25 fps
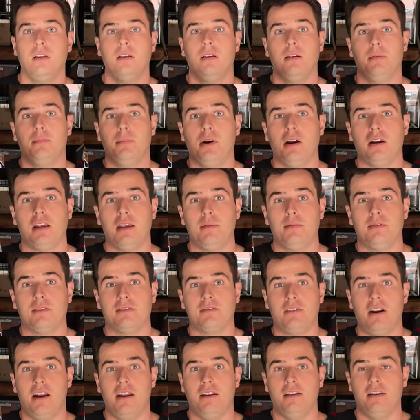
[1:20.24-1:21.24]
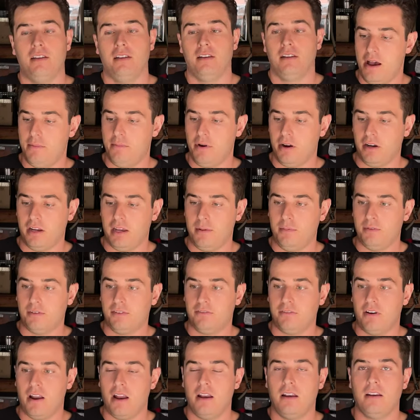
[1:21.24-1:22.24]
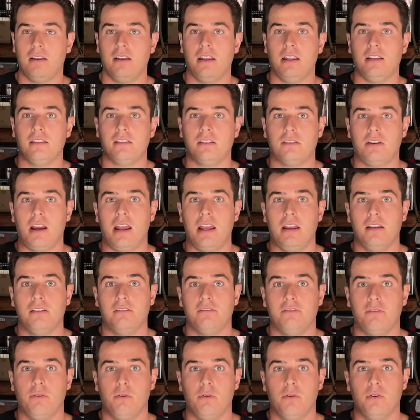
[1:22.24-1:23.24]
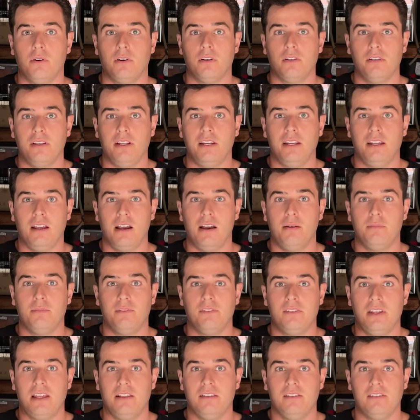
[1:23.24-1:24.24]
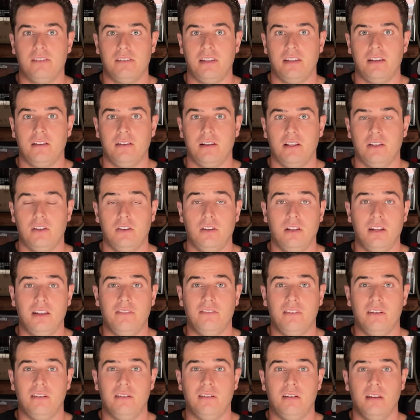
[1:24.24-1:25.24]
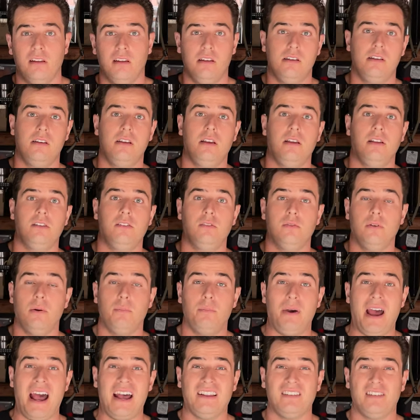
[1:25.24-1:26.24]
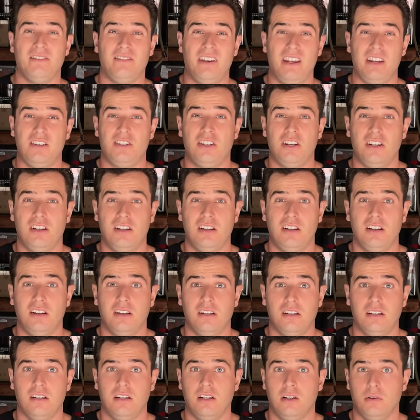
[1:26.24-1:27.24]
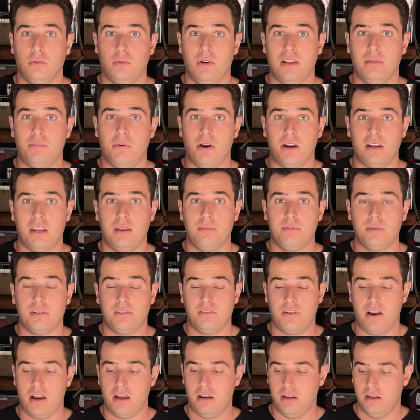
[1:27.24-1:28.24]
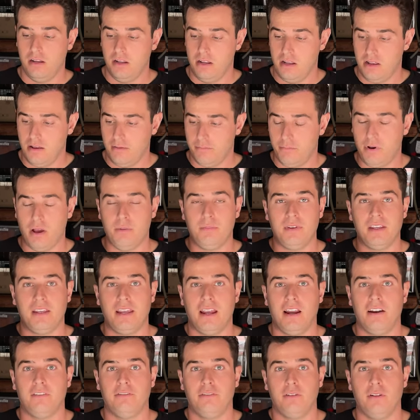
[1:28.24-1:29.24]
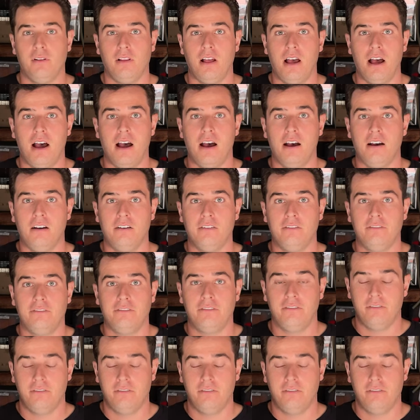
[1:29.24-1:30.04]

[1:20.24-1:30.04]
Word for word: Bar Keeper's Friend. Bar Keeper's Friend is great for cleaning up stainless steel, and you can even do a passivation with Bar Keeper's Friend, but be careful of